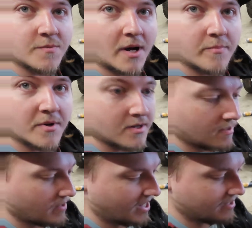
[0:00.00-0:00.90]
wiper on the
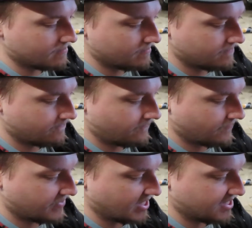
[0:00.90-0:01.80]
bottom.
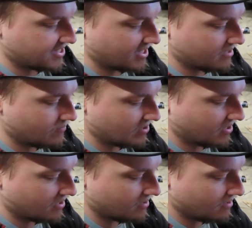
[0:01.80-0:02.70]
They said to put
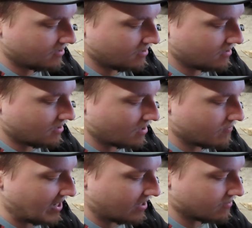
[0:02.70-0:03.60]
it
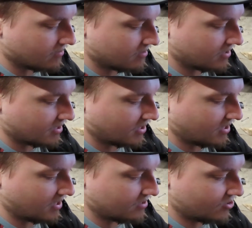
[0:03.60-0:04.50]
about an
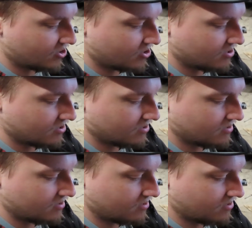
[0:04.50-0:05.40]
inch
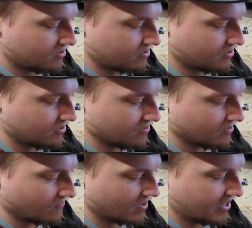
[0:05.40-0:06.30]
to the
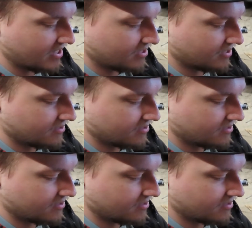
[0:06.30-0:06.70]
right